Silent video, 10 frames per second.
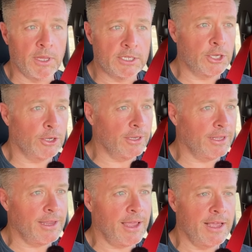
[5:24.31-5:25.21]
They're
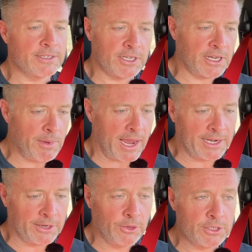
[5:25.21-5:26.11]
certainly making
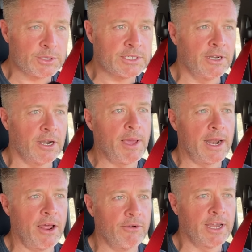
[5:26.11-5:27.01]
a noise. We're sitting on about
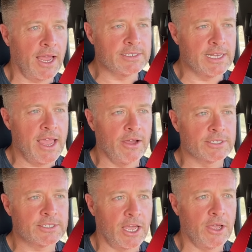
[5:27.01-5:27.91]
100 k's an hour.
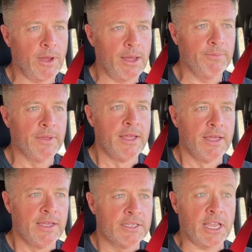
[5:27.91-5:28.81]

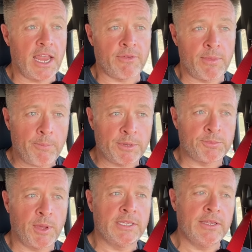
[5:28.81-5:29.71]
So yeah, from that
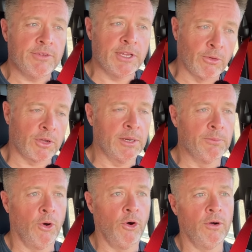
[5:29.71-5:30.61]
perspective, you're looking at
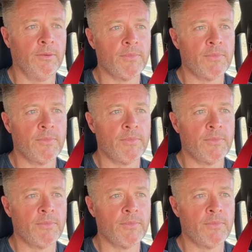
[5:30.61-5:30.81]
more.